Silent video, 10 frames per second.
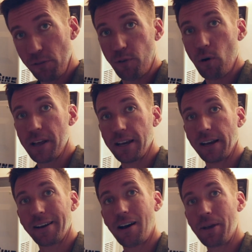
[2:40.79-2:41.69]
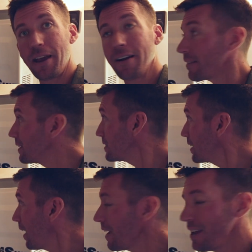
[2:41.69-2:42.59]
240, it can come here to this
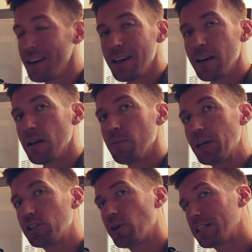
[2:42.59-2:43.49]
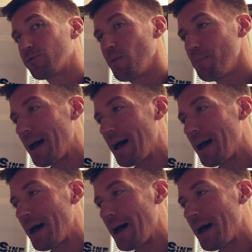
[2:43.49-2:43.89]
guy, be transformed